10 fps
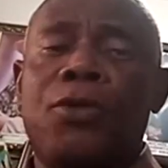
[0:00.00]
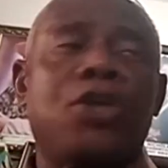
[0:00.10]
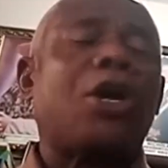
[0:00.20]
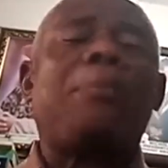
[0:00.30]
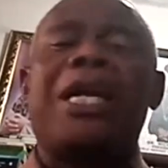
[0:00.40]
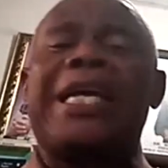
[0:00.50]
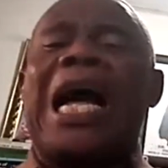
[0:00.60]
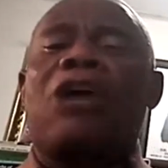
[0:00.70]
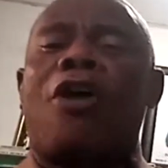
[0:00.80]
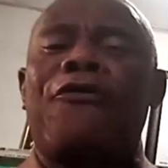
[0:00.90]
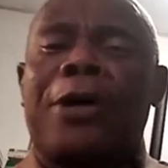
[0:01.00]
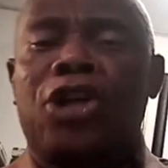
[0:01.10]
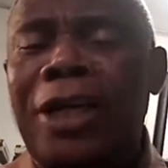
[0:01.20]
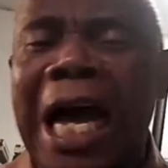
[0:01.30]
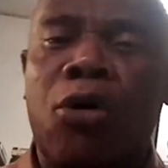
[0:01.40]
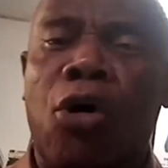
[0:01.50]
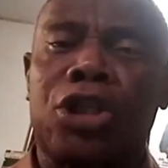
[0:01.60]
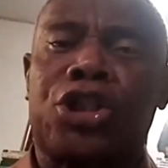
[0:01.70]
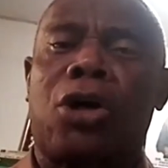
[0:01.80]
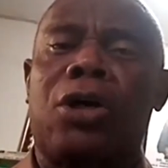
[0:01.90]
Somebody can come from another
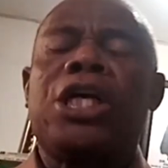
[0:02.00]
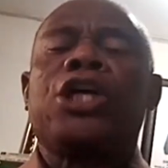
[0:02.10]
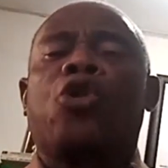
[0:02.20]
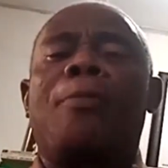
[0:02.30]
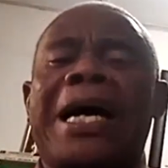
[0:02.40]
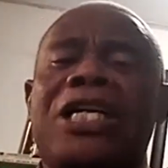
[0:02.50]
culture to marry